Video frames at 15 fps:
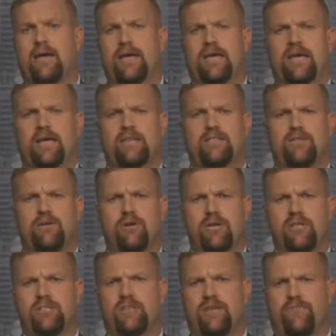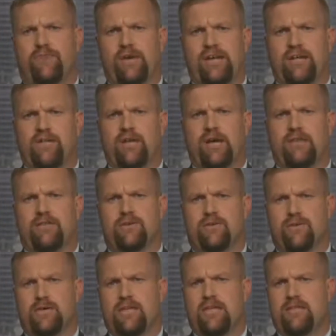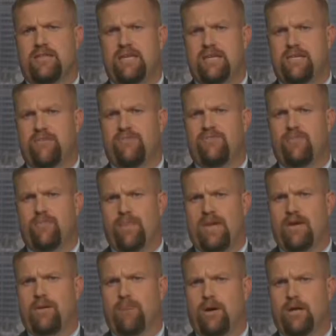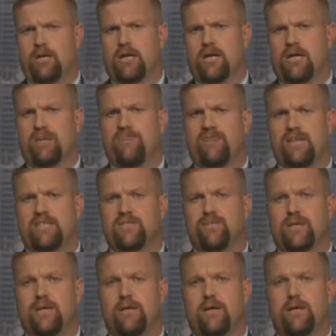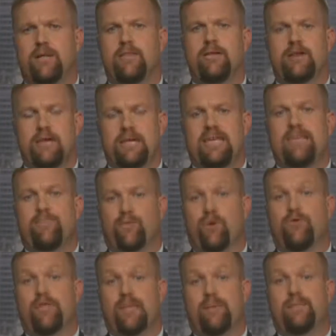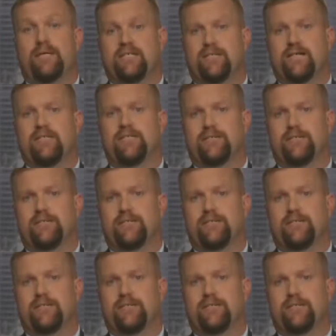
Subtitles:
right, as long as a franchise owner continues to make a marketing investment, they're going to keep growing that business.